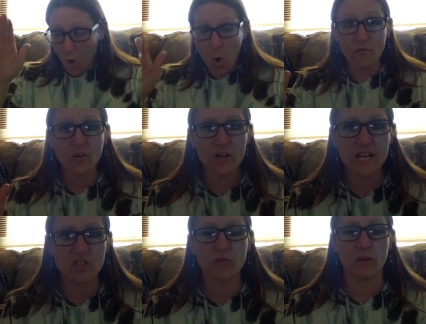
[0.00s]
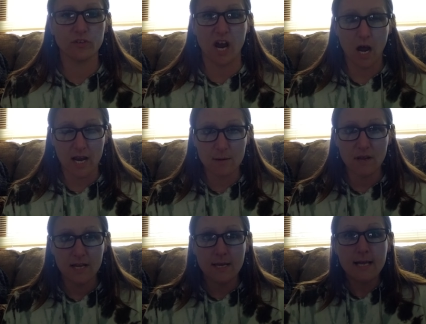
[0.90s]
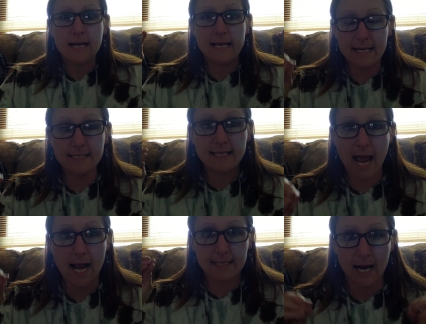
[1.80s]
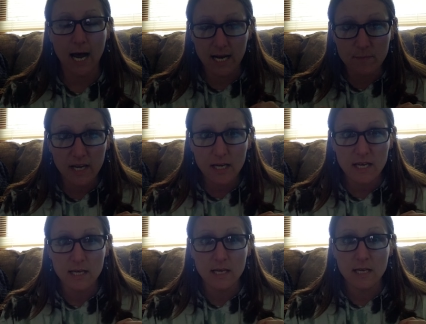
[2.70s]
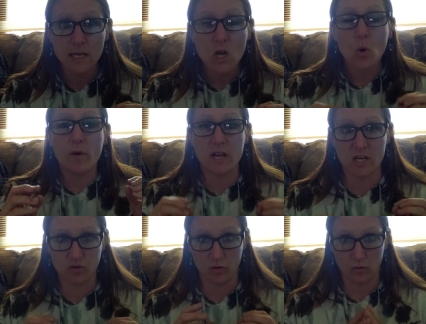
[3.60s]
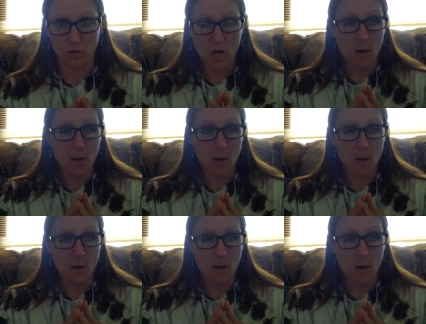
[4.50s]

over in Israel time is that timing when Israel